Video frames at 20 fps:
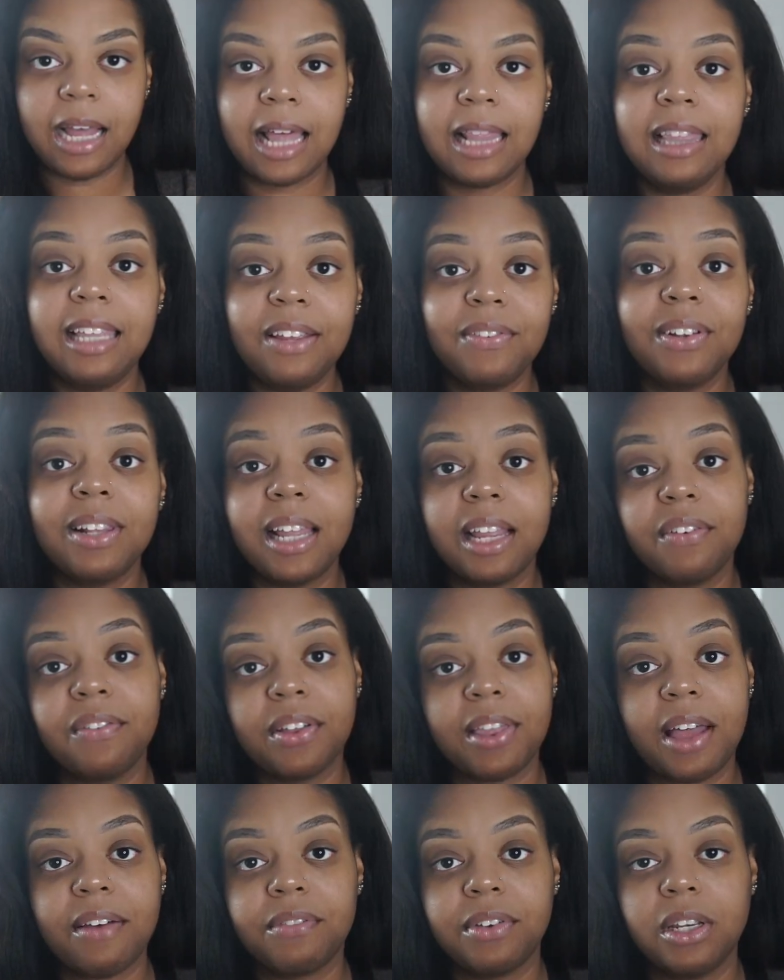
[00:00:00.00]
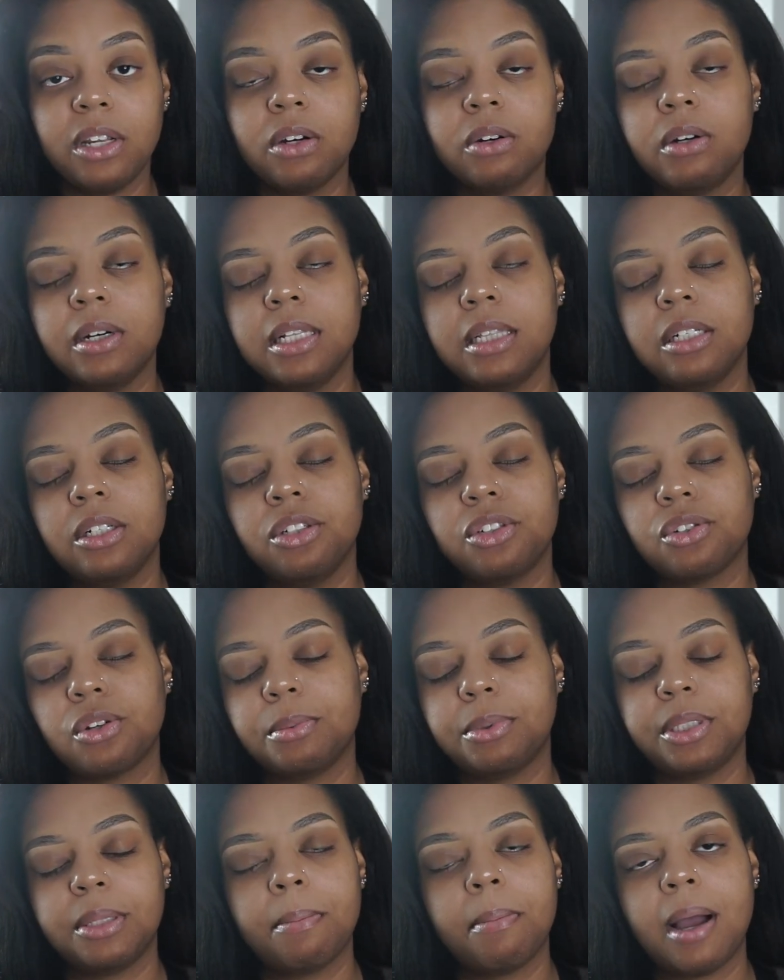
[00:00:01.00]
I leave a link for that video in the
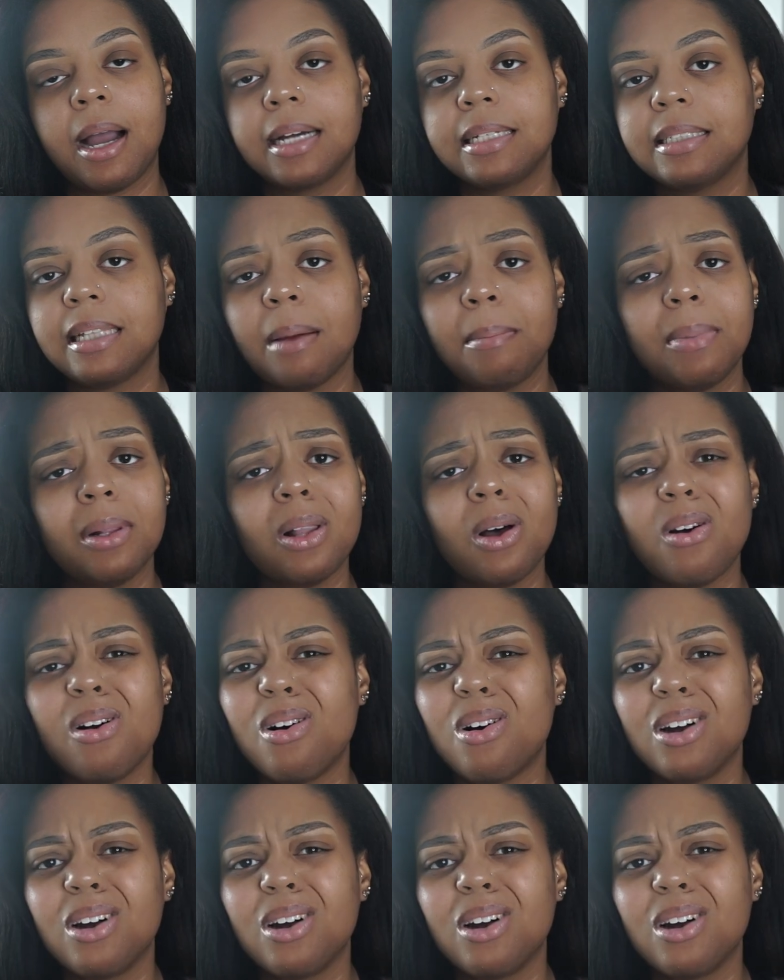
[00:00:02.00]
description box down below,